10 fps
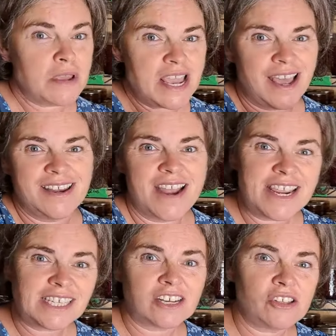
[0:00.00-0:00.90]
me a
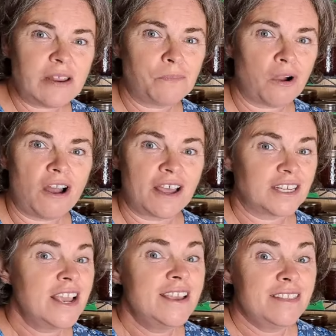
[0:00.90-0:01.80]
nice clean
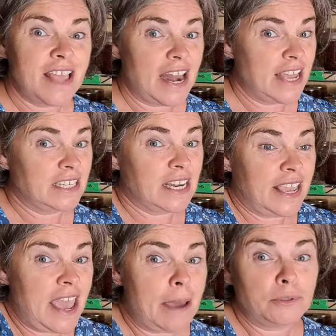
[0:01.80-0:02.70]
product that has
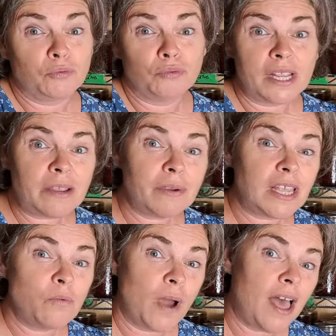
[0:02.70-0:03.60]
kept really,
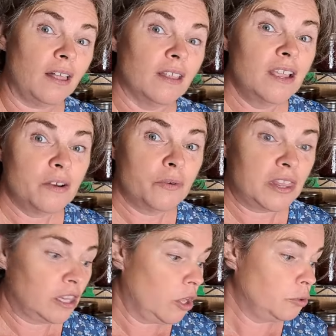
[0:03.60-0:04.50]
really well
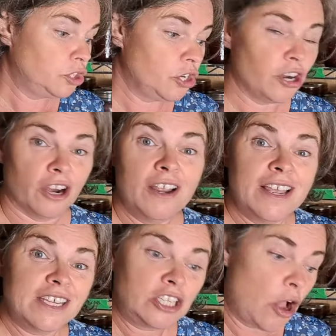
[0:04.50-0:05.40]
with the low sugar.
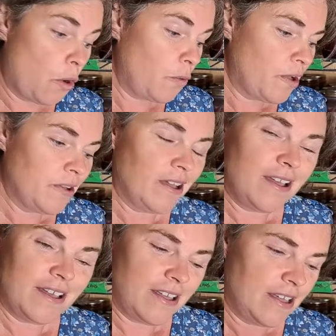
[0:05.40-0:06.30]
So
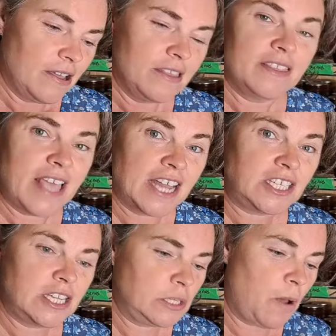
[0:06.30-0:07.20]

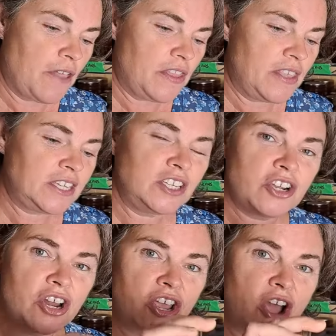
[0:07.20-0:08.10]
that's the spot that this is
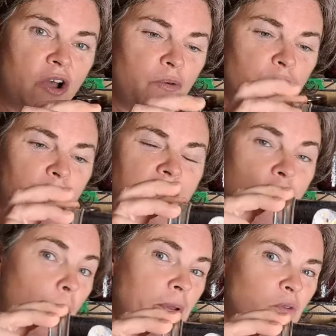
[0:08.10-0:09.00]
going to go.
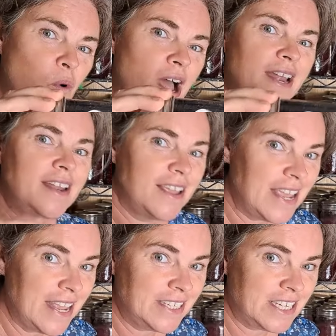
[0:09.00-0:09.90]
We've opened one.
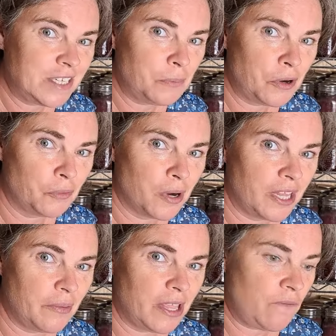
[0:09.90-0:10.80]
It disappeared
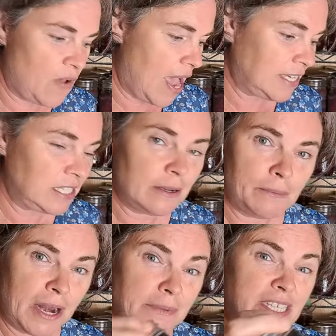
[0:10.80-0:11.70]
really, really fast,
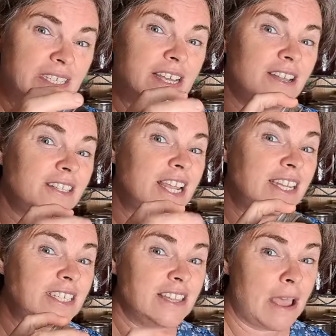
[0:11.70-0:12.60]
but I'm still
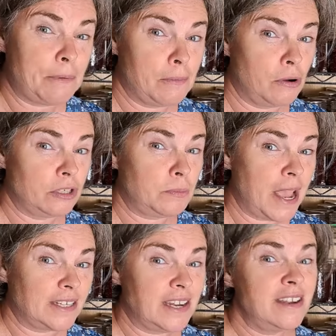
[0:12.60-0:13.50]
testing that Pomona's
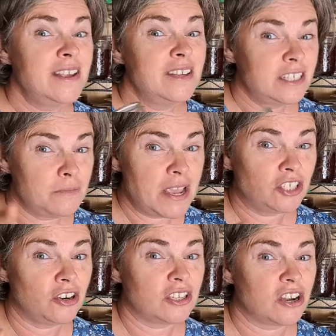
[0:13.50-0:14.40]
pectin to make
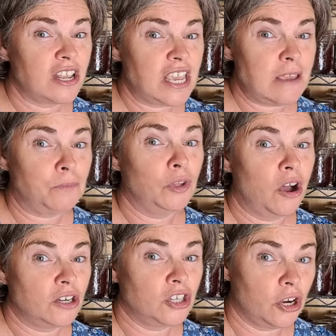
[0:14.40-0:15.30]
sure it's going to keep
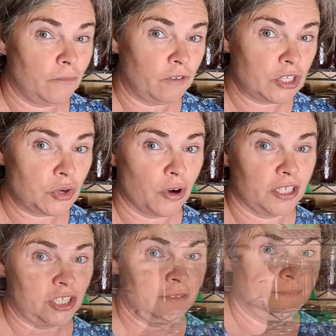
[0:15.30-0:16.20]
long-term for storage.